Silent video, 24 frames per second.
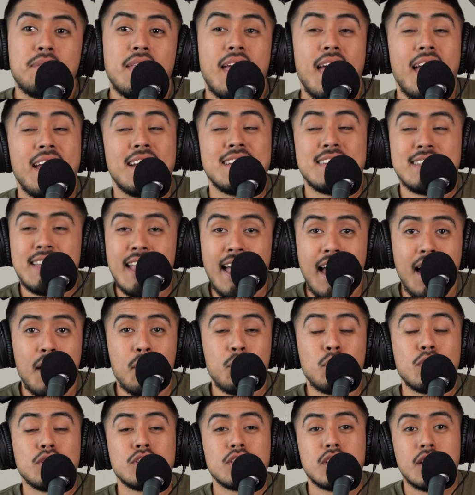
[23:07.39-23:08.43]
And that
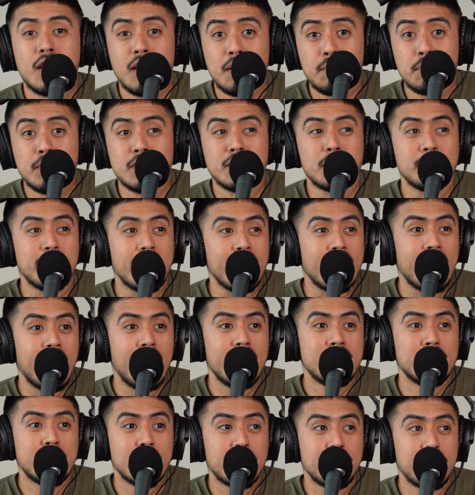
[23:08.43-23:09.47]
was cumbersome. Like
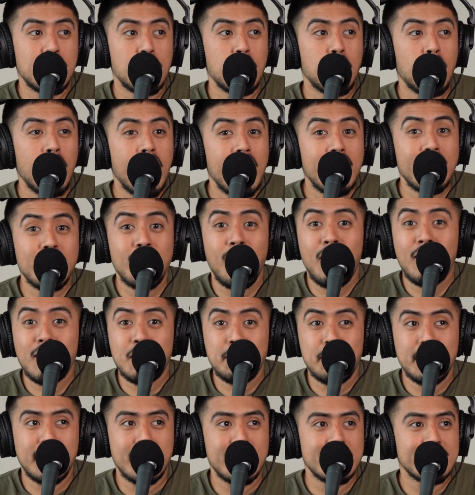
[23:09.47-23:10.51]
it took me way longer
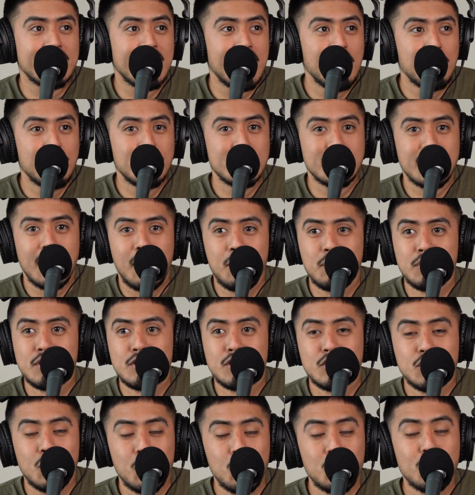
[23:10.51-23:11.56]
because I was
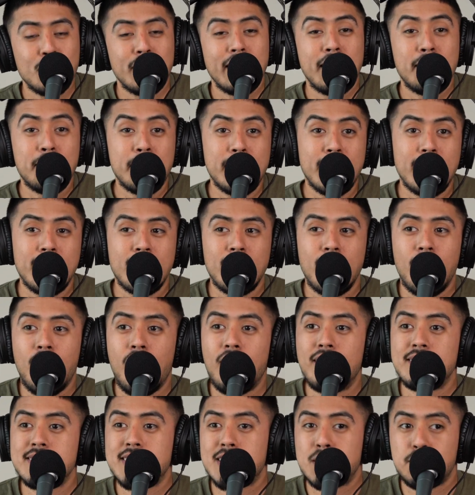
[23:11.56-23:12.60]
so limited
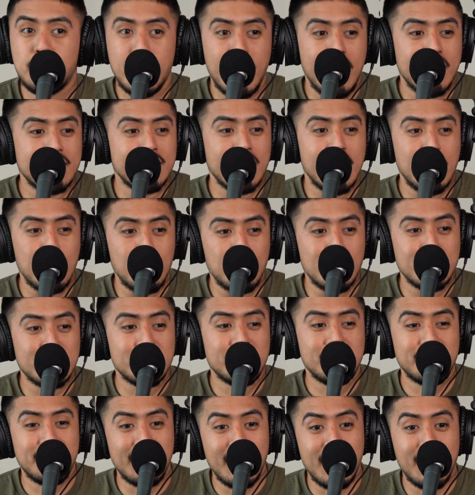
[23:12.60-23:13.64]
on space. It was
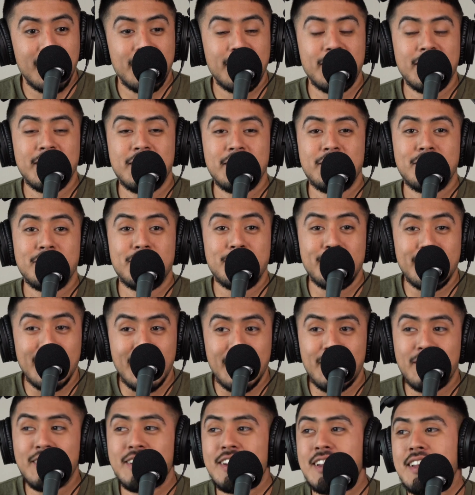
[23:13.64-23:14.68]
very,
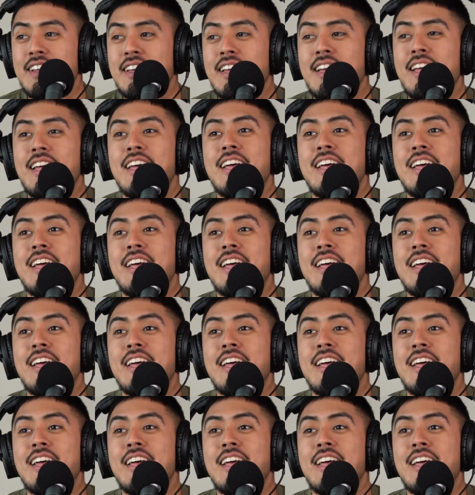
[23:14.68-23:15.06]
very,